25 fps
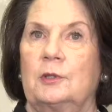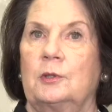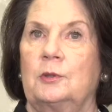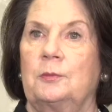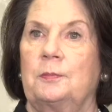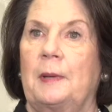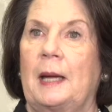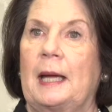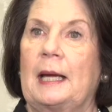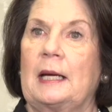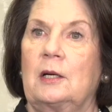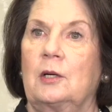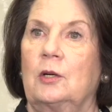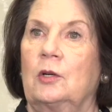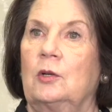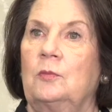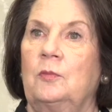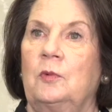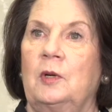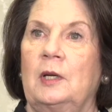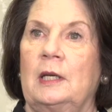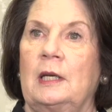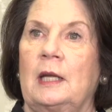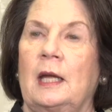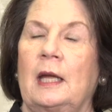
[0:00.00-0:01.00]
back home
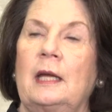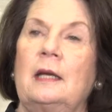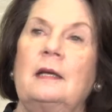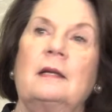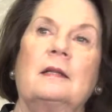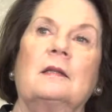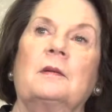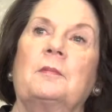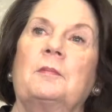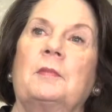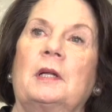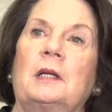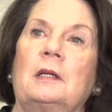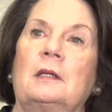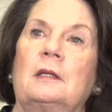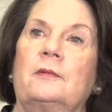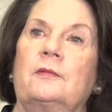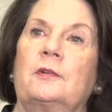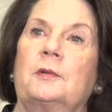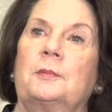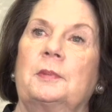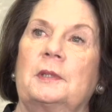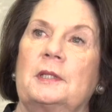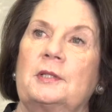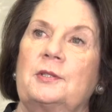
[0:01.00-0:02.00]
one night in the middle of
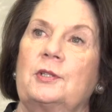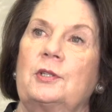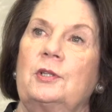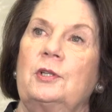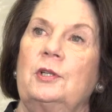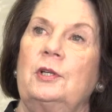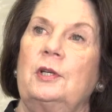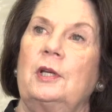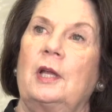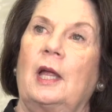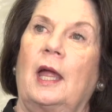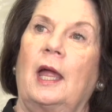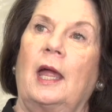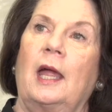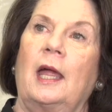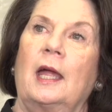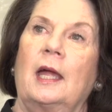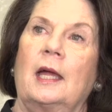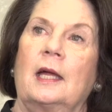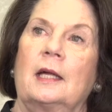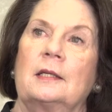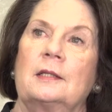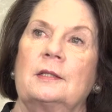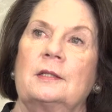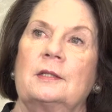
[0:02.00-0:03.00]
a blizzard
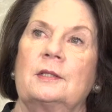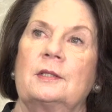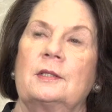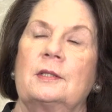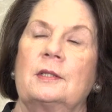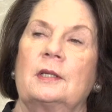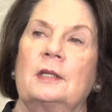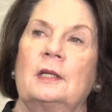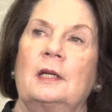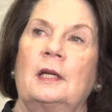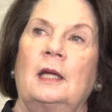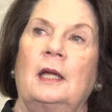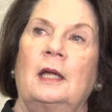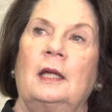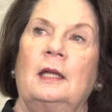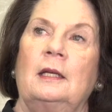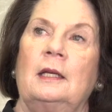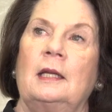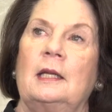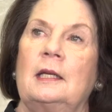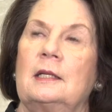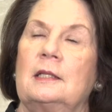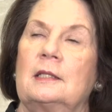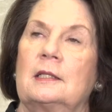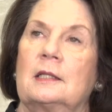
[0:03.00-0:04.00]
and
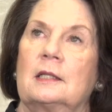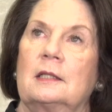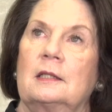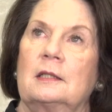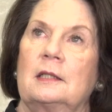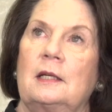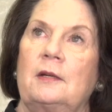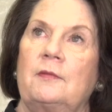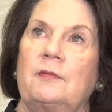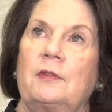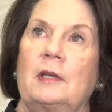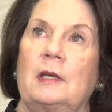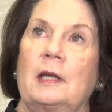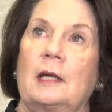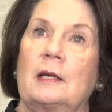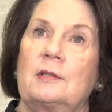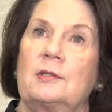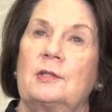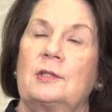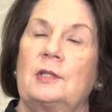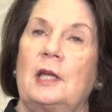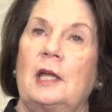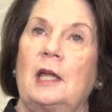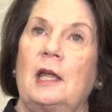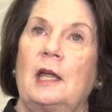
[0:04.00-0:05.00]
needed to leave the
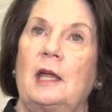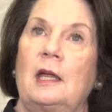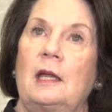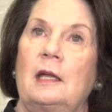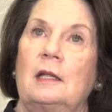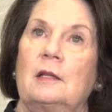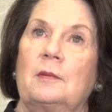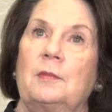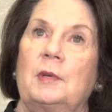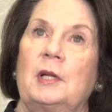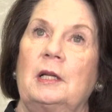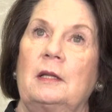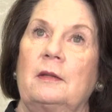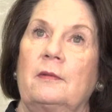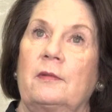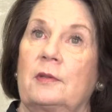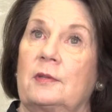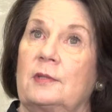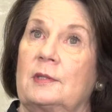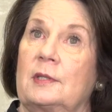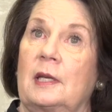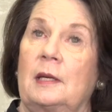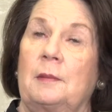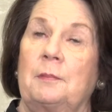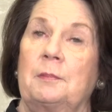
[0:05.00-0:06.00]
next day in the middle of the
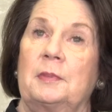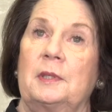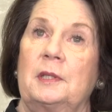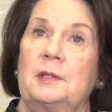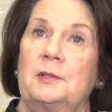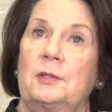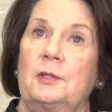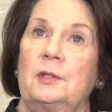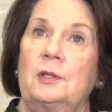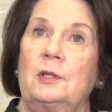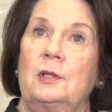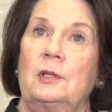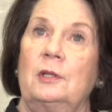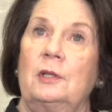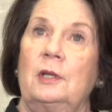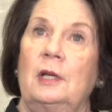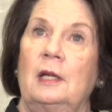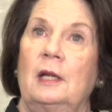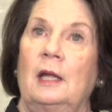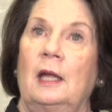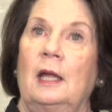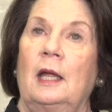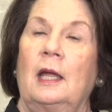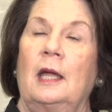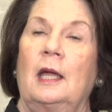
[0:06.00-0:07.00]
same blizzard.
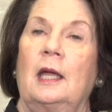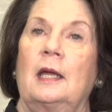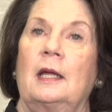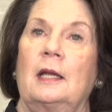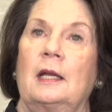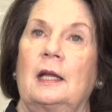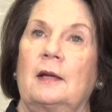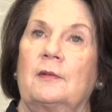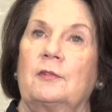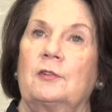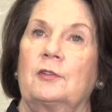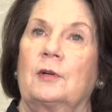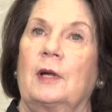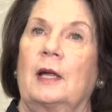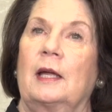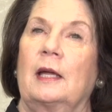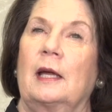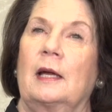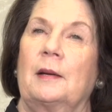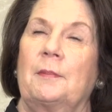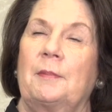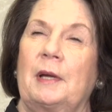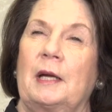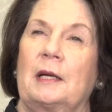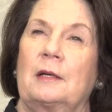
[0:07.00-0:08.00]
And after I
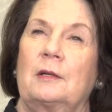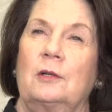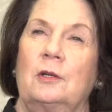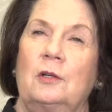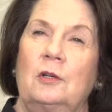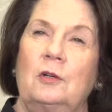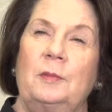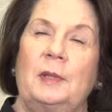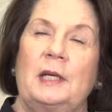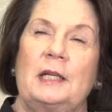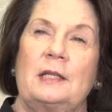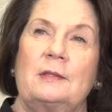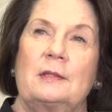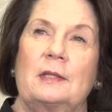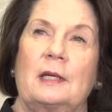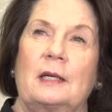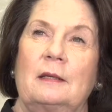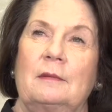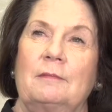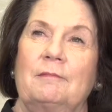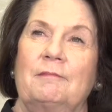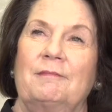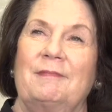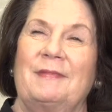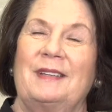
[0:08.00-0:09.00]
got back home, I
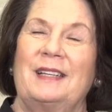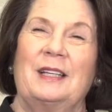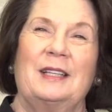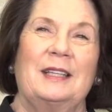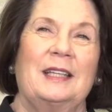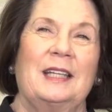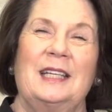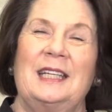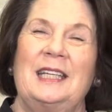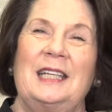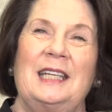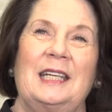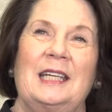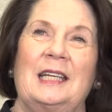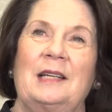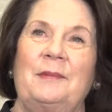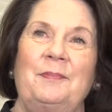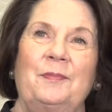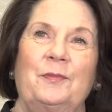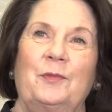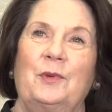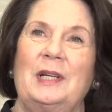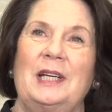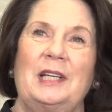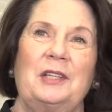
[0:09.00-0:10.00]
said, "Yeah,
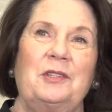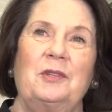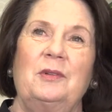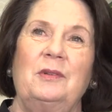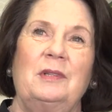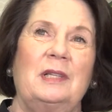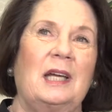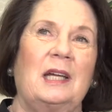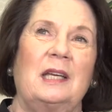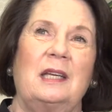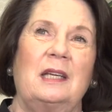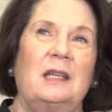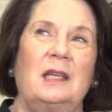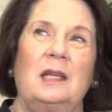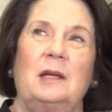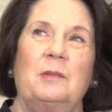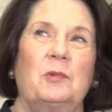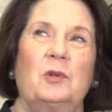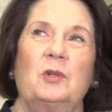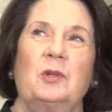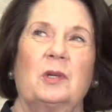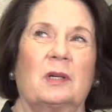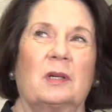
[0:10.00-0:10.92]
we're not doing that anymore.